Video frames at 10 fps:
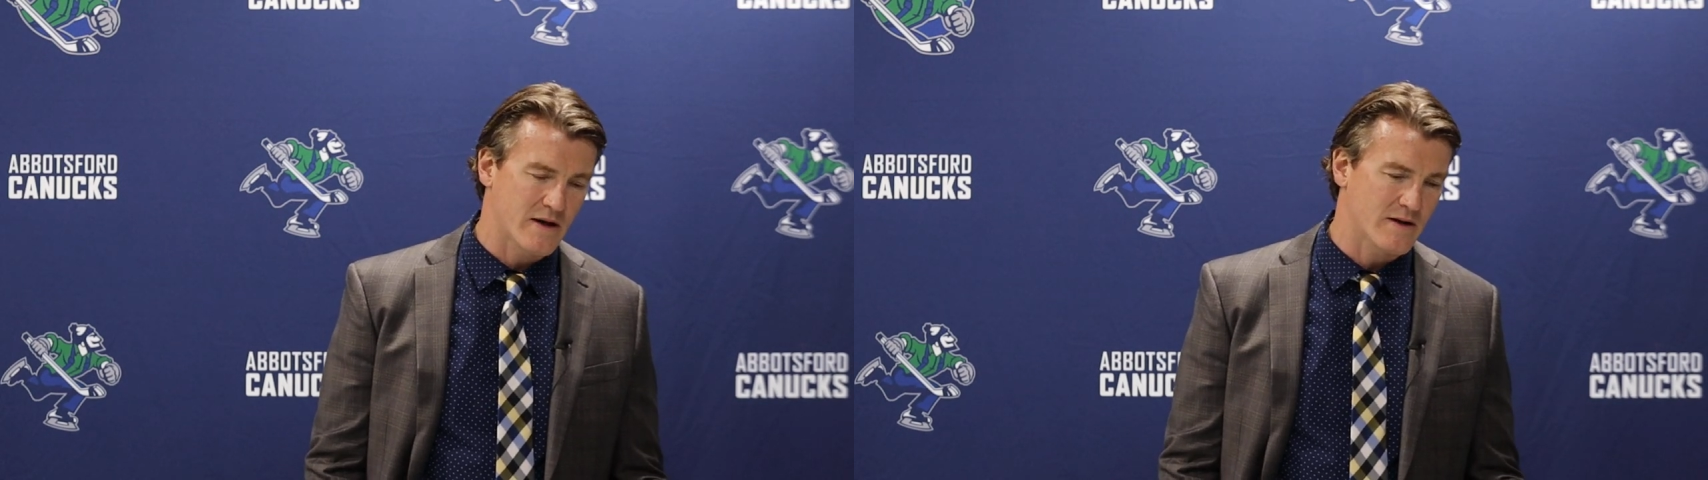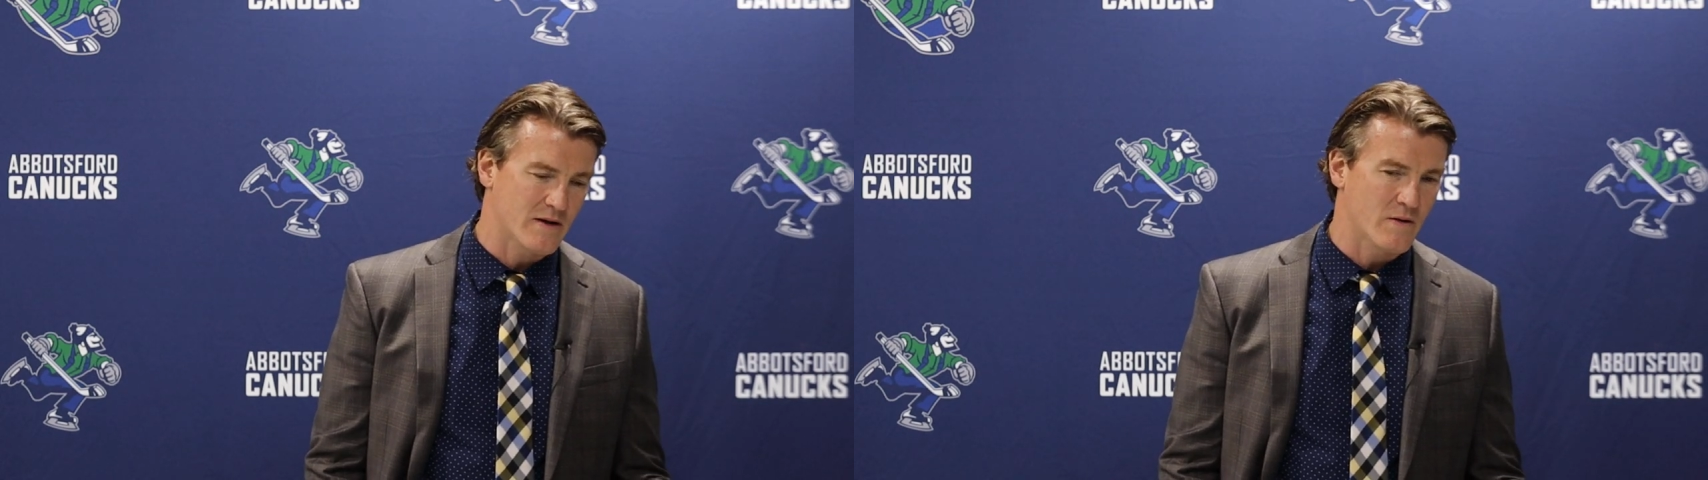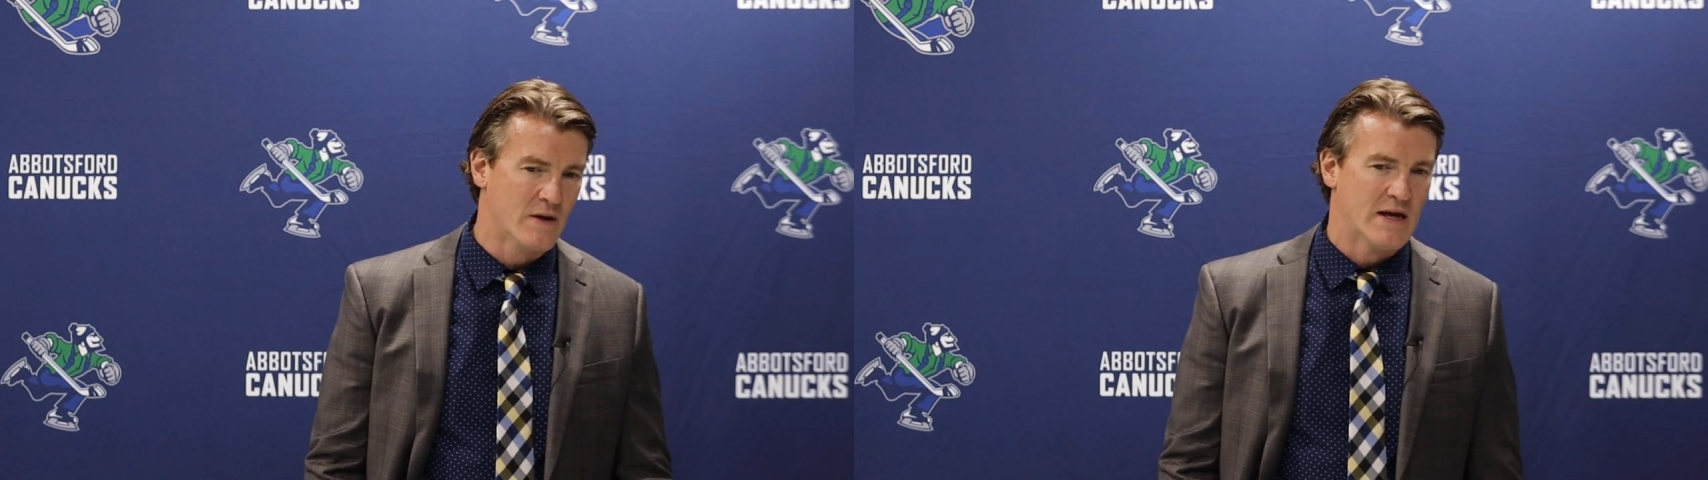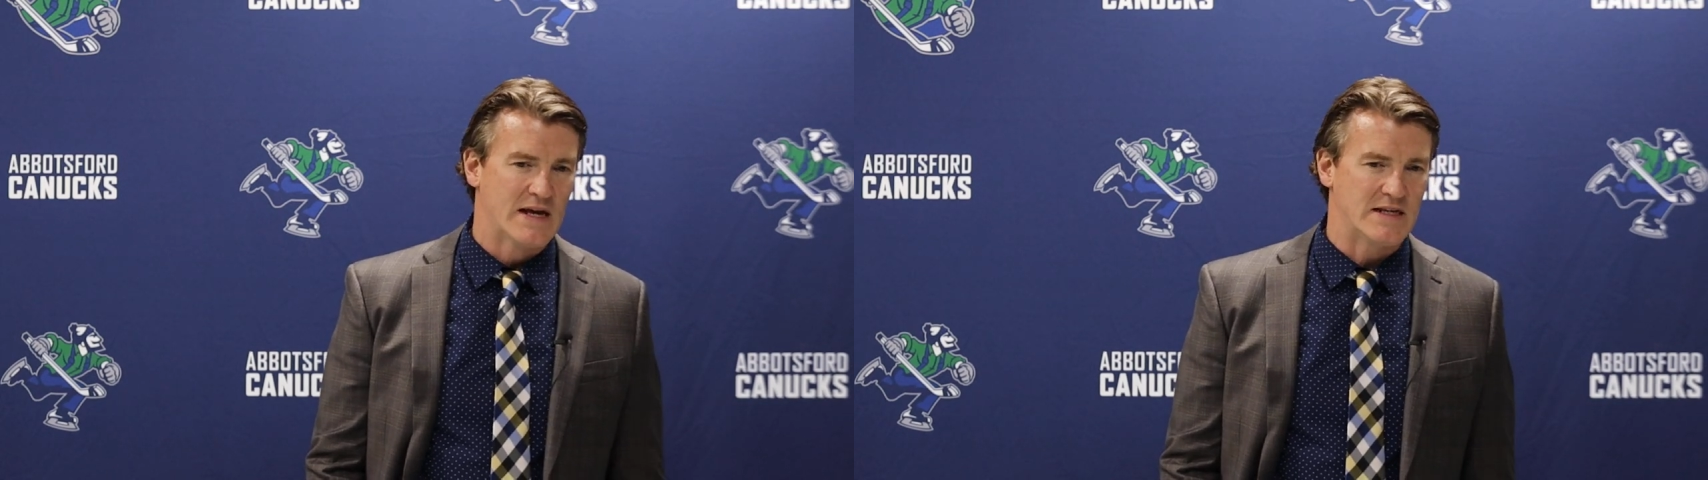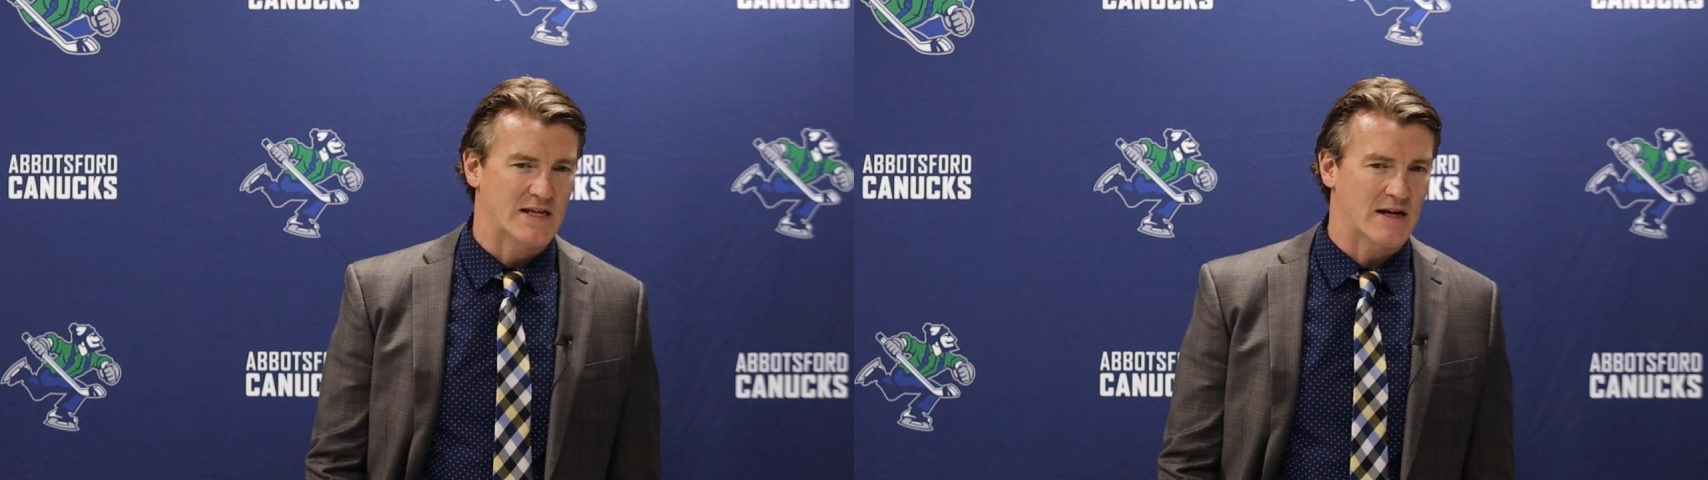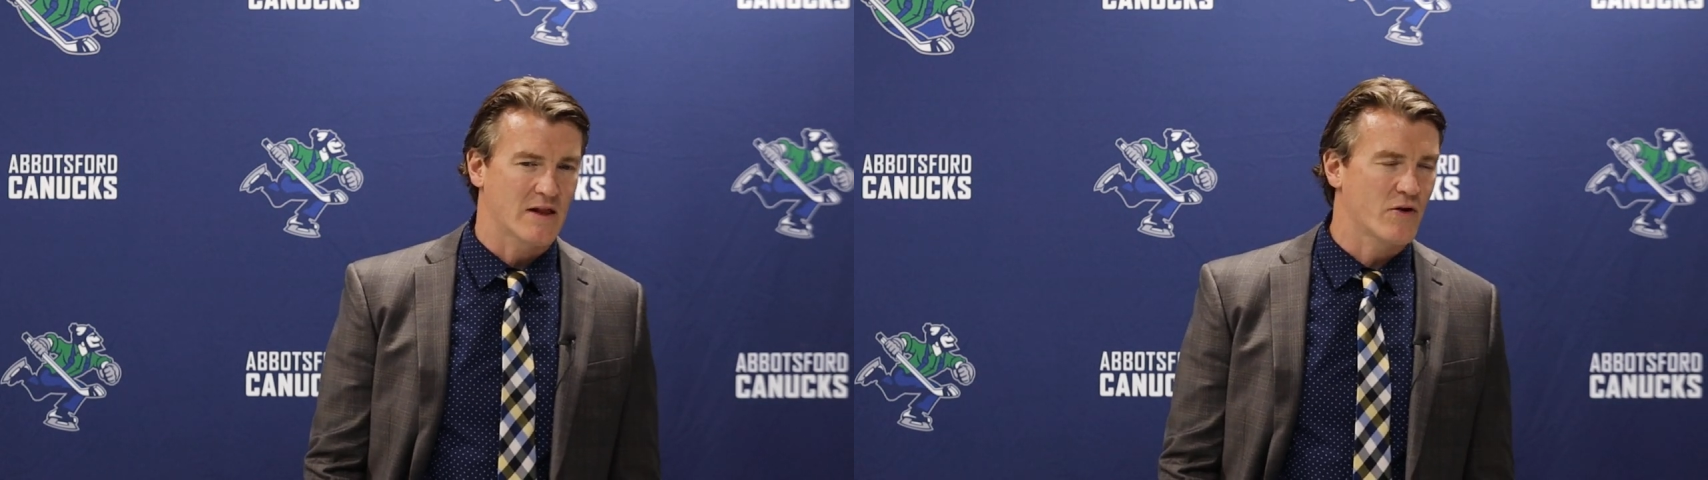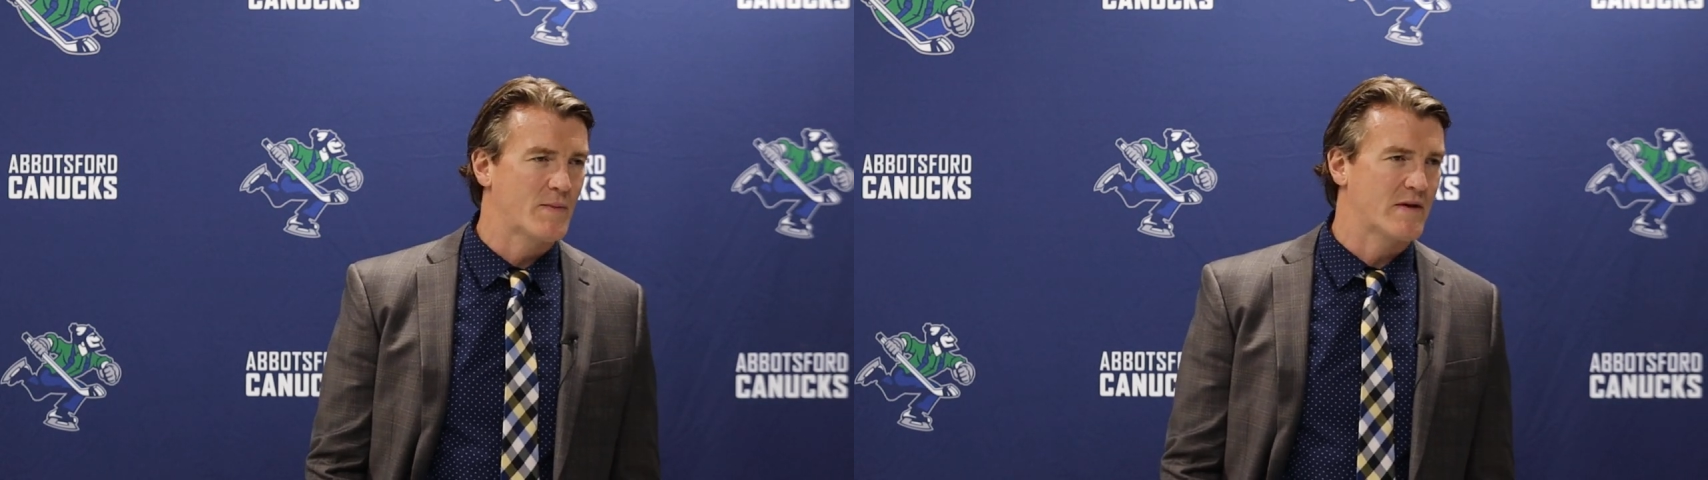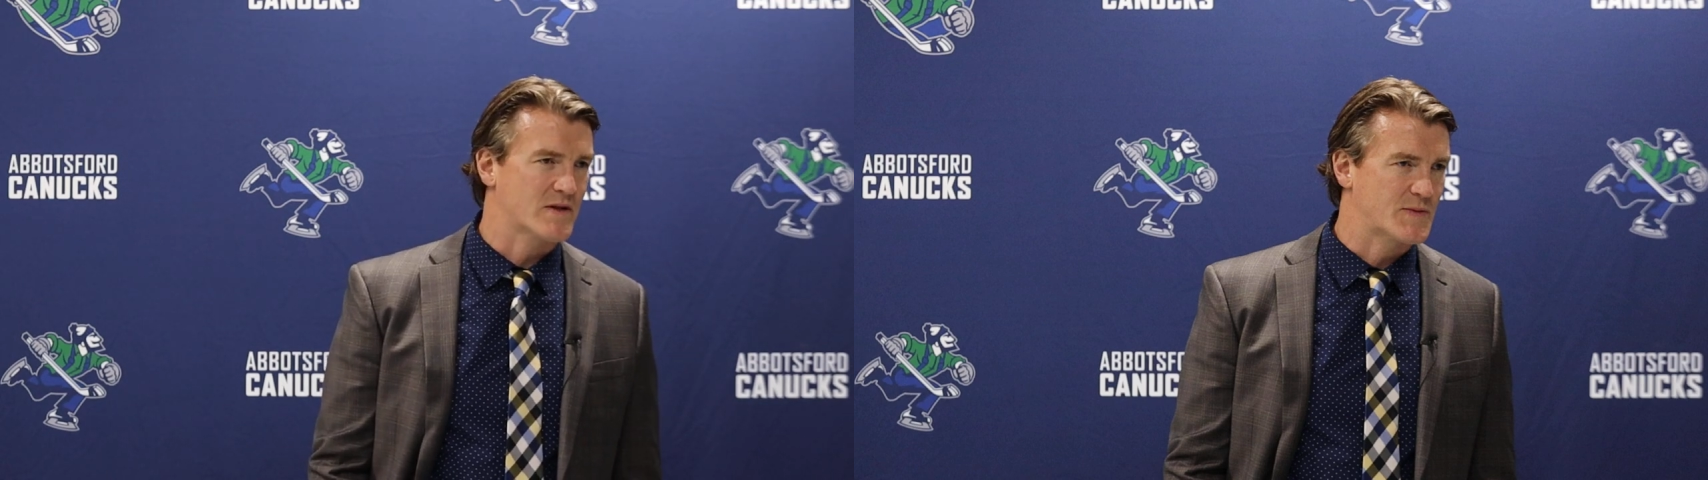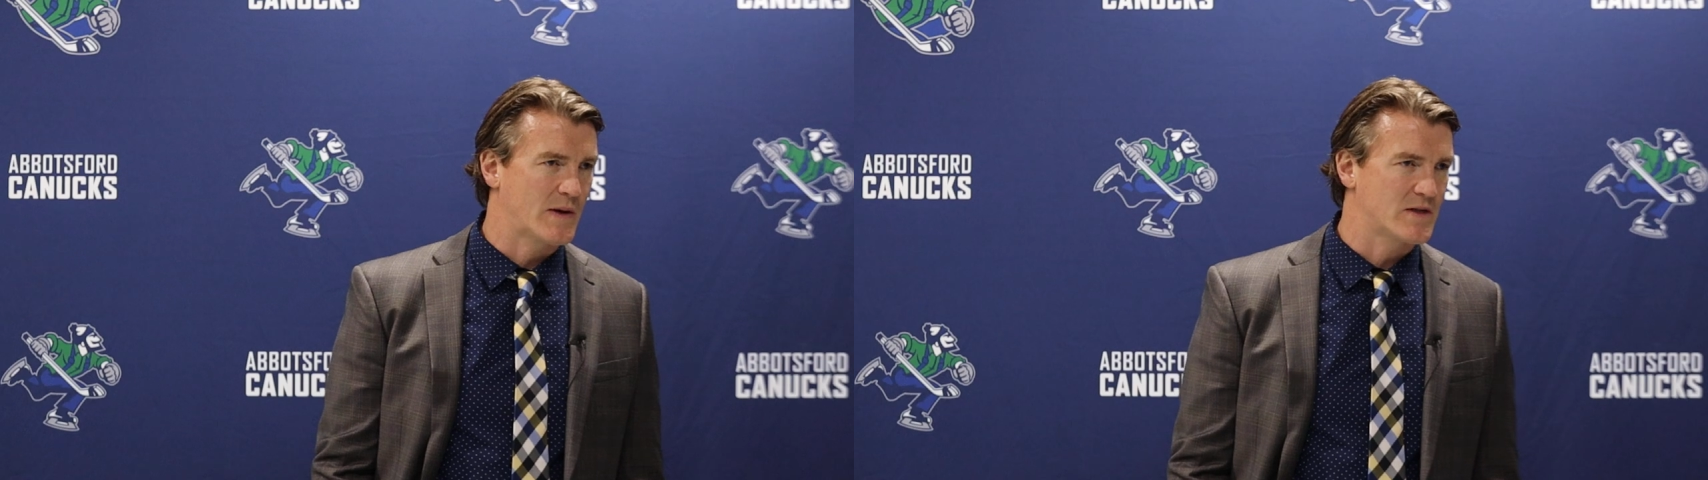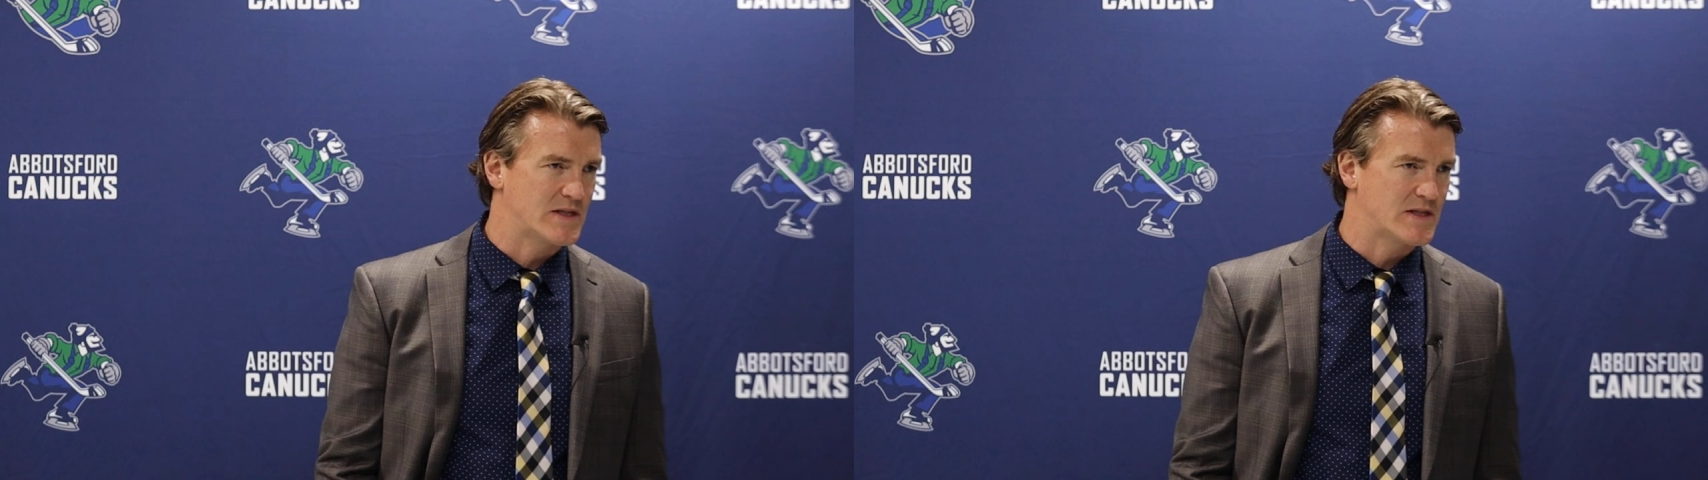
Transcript: You know, he's had a little bit of experience,